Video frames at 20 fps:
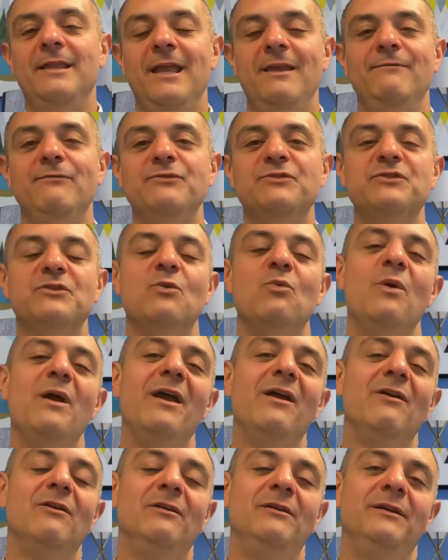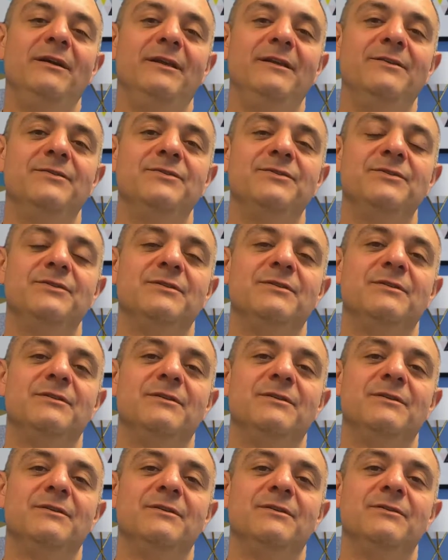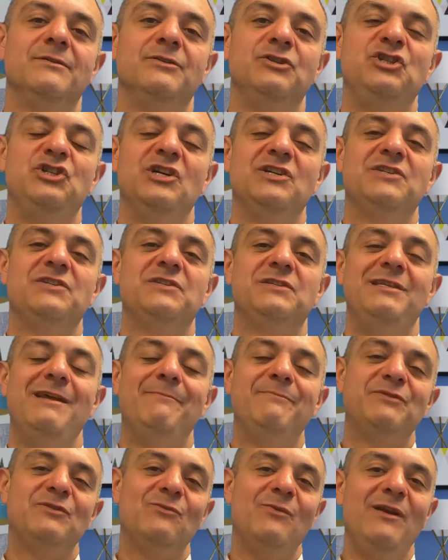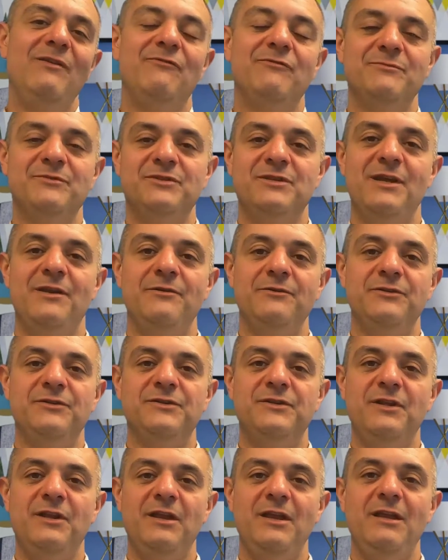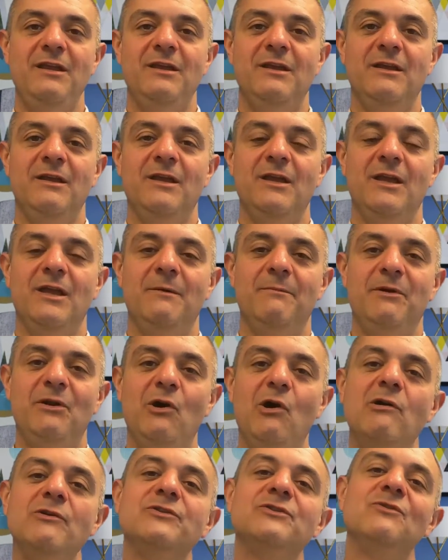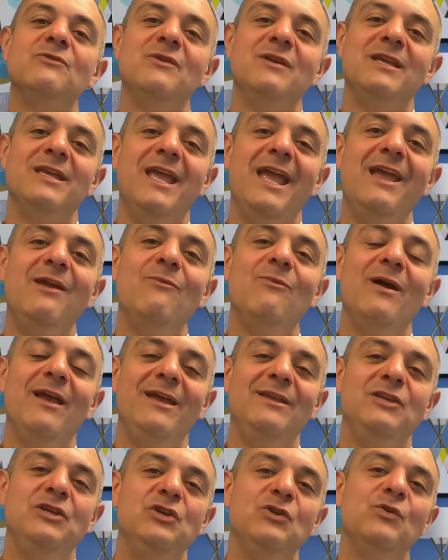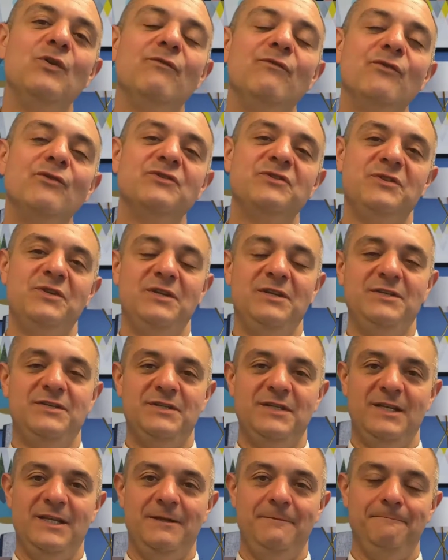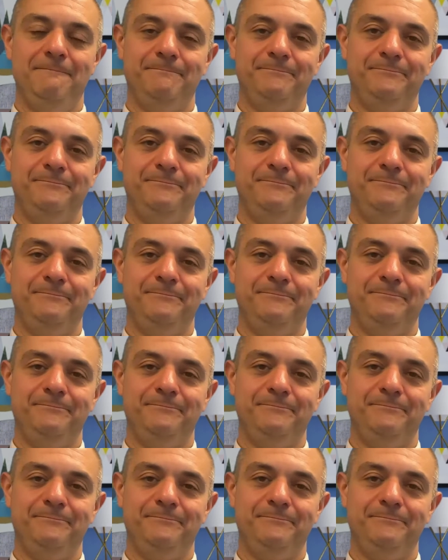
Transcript: Naval Square is just steps away from Center City, but also the gateway into University City.